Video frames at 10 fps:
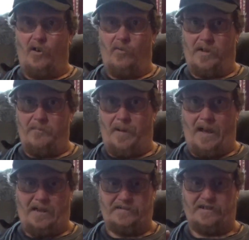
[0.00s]

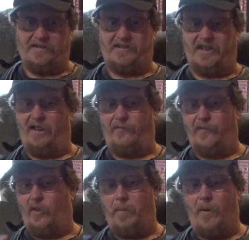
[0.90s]
composite stuff,
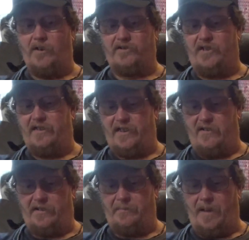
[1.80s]
no parts on it that
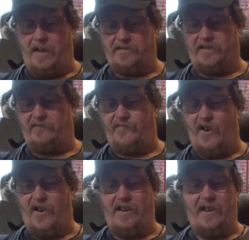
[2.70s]
are composite. It's
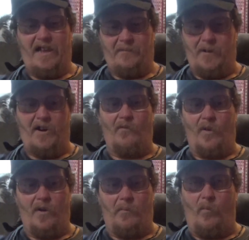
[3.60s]
very
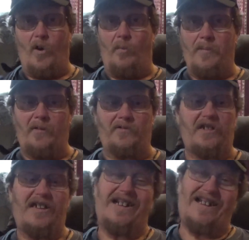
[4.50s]
well built.
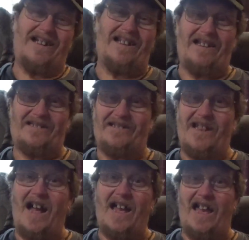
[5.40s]
It's
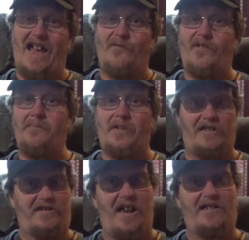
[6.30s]
not heavy, but
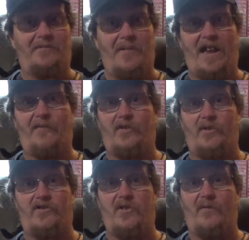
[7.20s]
it's got some heft to
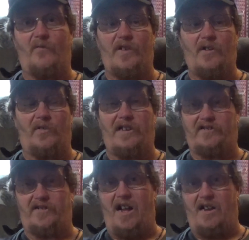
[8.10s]
it. You can feel that
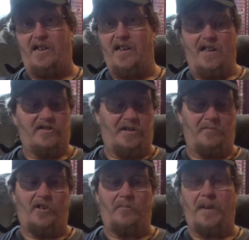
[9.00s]
it's not some
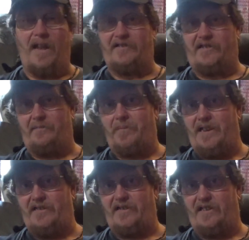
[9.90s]
little plastic
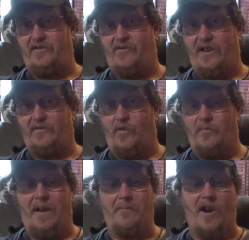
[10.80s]
piece that you're going to have to worry
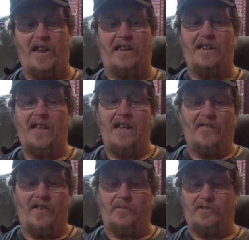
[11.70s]
about breaking.
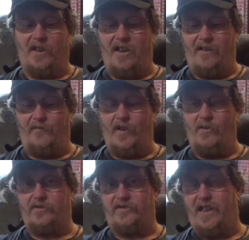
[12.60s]
There was a lot of
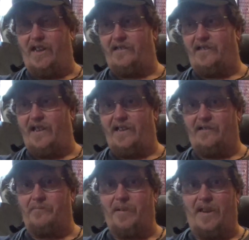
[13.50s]
folks that
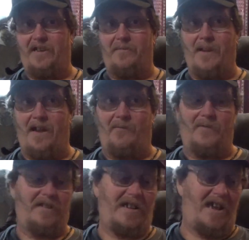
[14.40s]
complained about
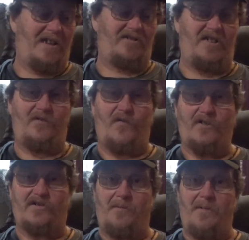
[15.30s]
when the KSGs
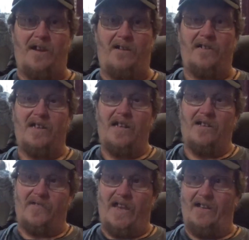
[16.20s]
first come out
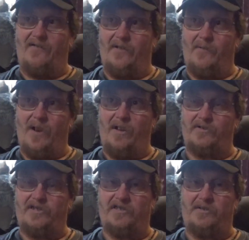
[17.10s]
that the rail
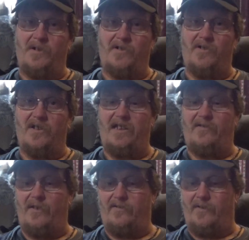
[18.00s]
system
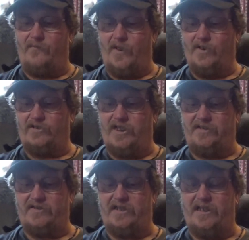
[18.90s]
underneath on the first
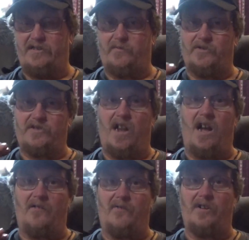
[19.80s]
gens of these was
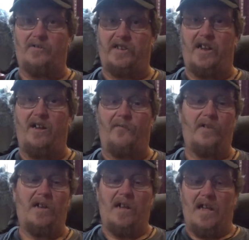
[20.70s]
not real tough.
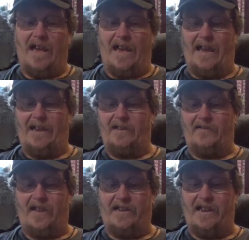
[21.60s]
and
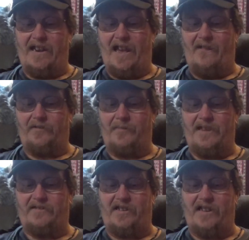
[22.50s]
they did have some
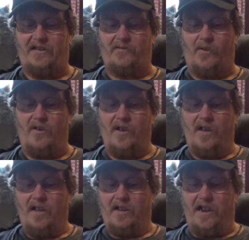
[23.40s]
incidents where a
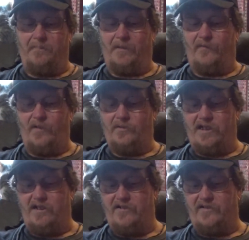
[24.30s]
couple of folks,
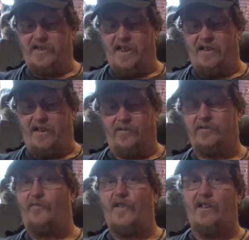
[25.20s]
I understand, lost
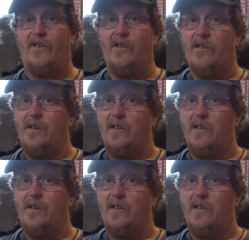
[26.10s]
a finger